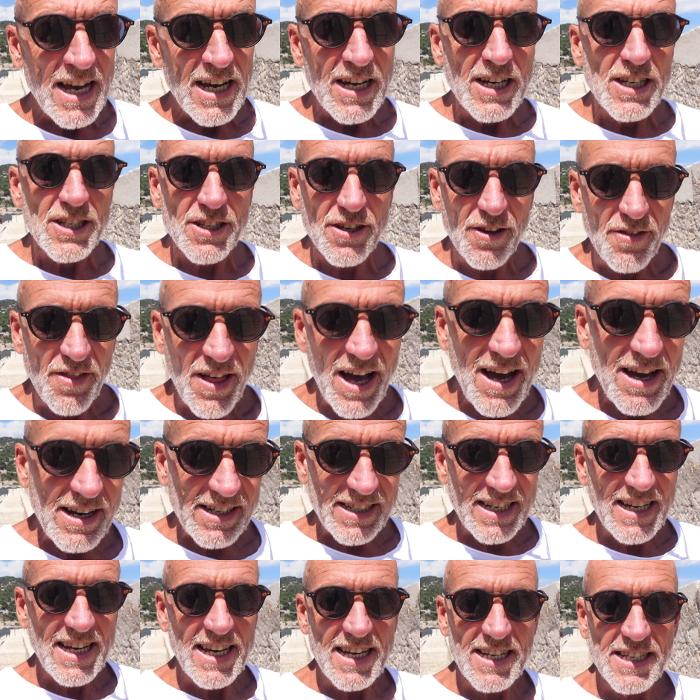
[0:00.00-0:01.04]
So
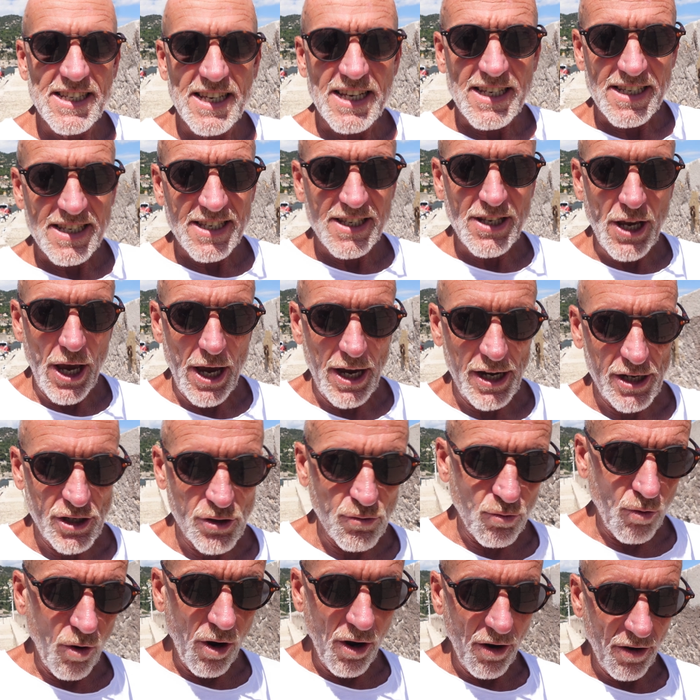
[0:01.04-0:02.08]
that is stage
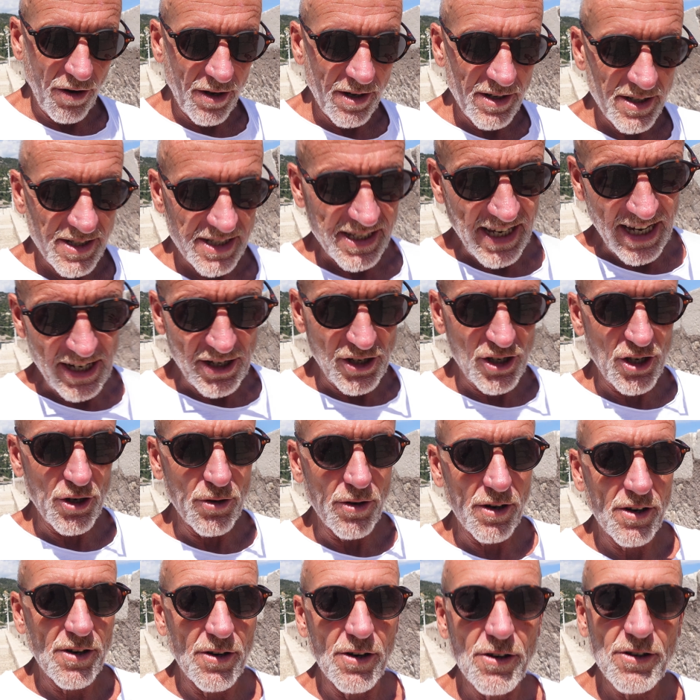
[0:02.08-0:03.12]
one. Stage
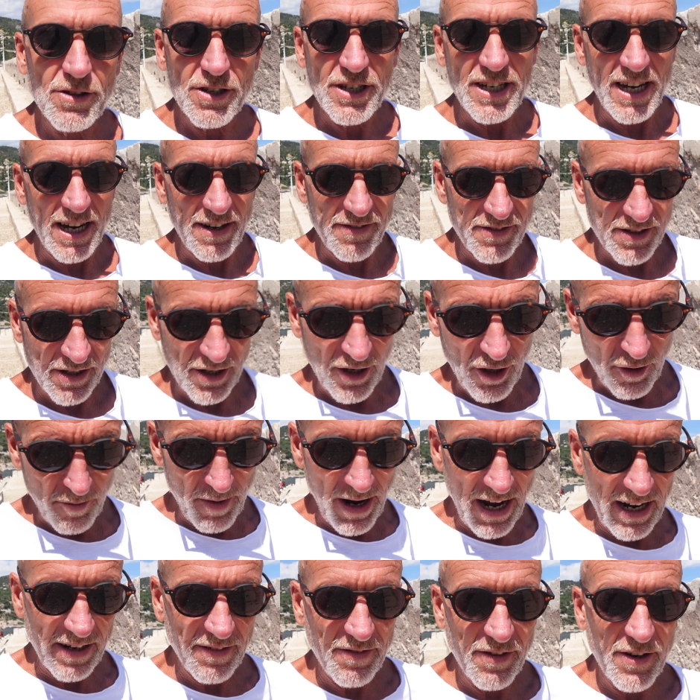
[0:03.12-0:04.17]
two, of course, you have to go
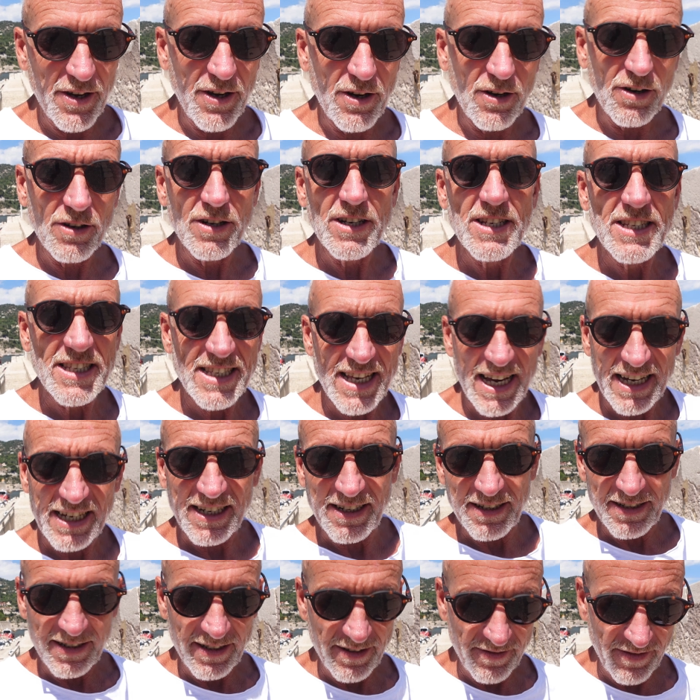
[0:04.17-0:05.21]
back for your
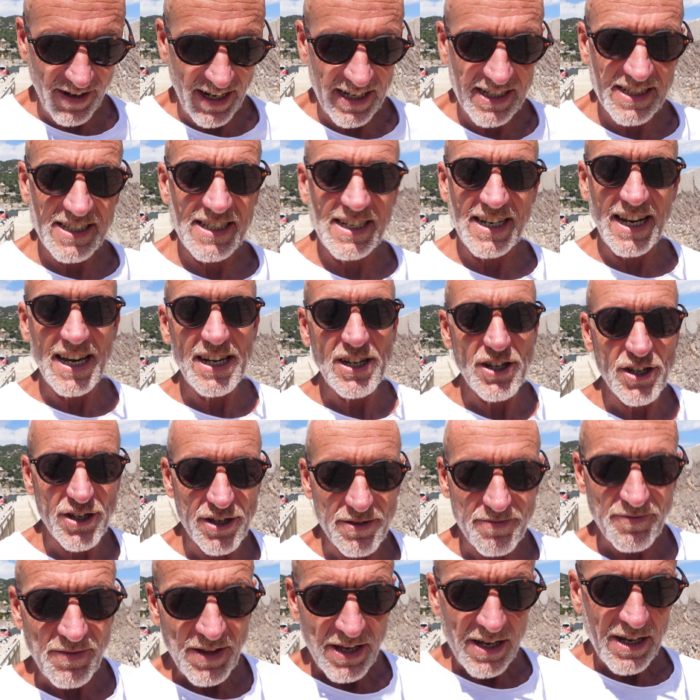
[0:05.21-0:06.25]
second vaccination.